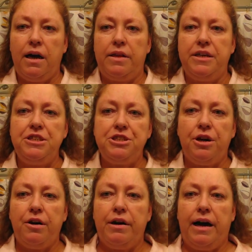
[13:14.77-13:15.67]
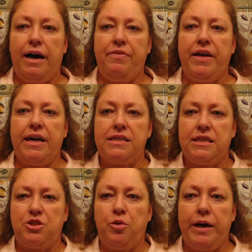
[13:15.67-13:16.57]
This shirt I think is
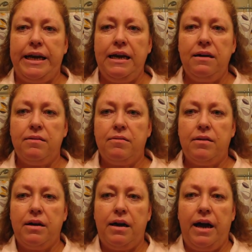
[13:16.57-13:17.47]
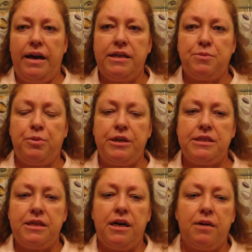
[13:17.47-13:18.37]
a 20, and it's pretty
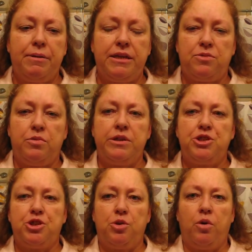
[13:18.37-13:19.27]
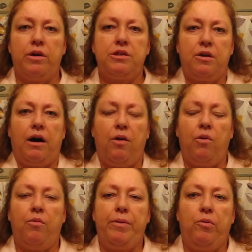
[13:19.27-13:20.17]
snug, but it's real short, so I
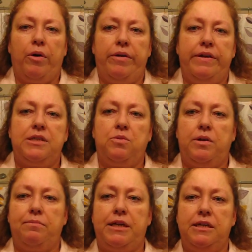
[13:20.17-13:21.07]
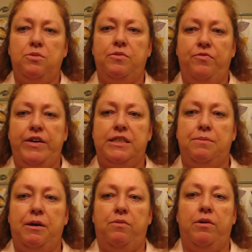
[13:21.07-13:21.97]
won't be wearing this one, but this one fits
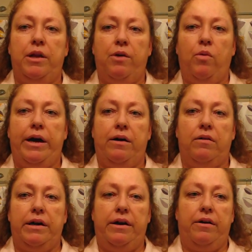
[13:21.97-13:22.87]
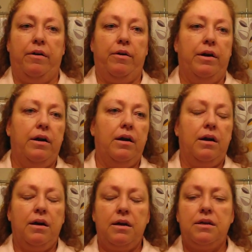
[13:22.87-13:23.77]
me really well here,
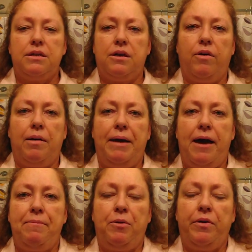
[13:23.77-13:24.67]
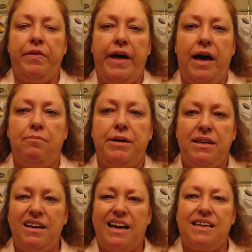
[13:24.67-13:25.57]
so I'm happy with that. But
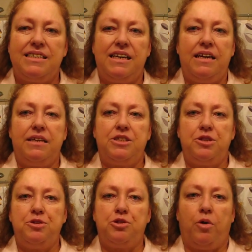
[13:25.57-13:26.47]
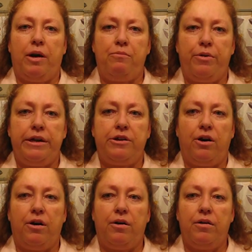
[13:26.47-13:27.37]
like I said, it's too short. I'm pretty
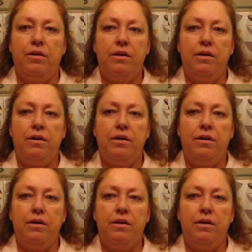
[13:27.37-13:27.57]
tall.